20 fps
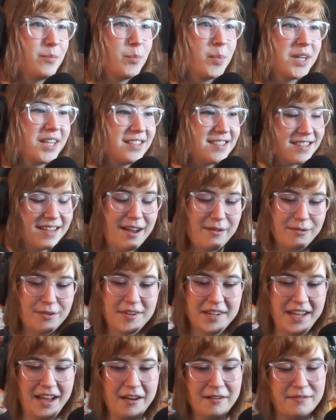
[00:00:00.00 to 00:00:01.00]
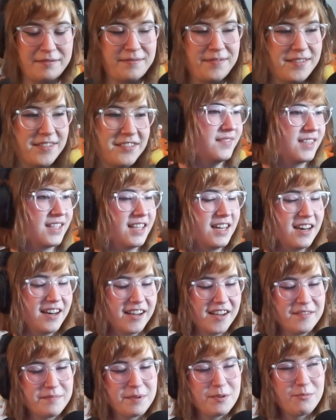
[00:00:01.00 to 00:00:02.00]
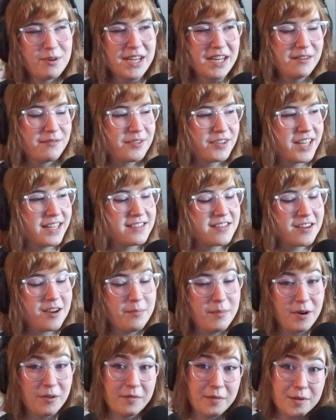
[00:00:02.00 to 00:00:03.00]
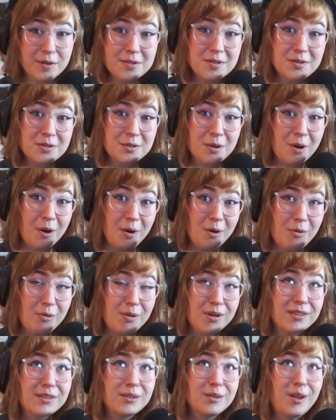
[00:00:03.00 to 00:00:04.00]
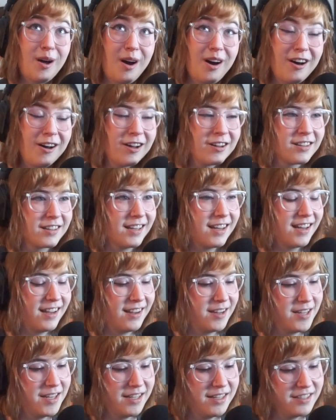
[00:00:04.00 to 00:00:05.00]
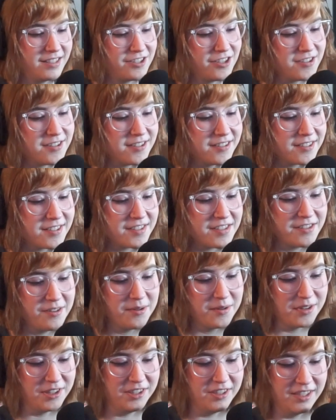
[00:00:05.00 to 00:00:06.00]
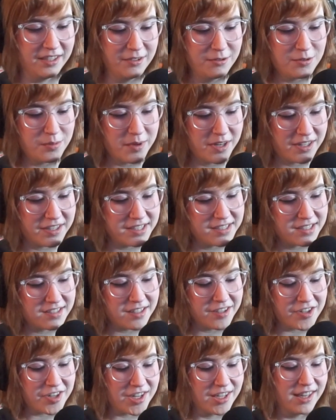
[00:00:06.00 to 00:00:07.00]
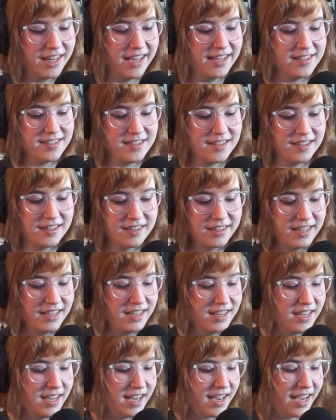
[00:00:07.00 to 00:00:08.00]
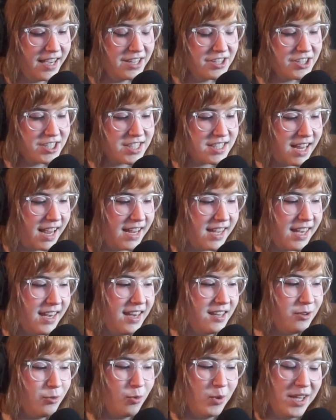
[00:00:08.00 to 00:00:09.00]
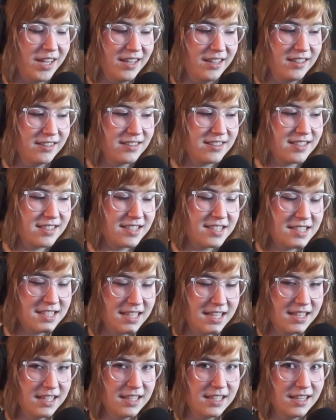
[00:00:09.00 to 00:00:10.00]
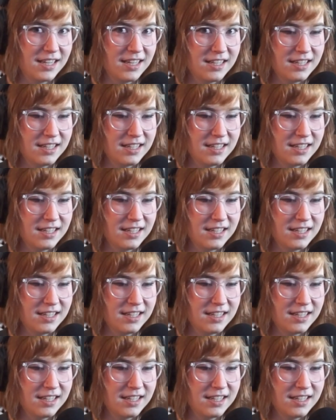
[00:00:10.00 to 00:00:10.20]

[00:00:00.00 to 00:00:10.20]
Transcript: But it's never enough. I've been waiting for that to come out for so long. I it just looks so good. Uzumaki is such a classic. I just I can't wait to see it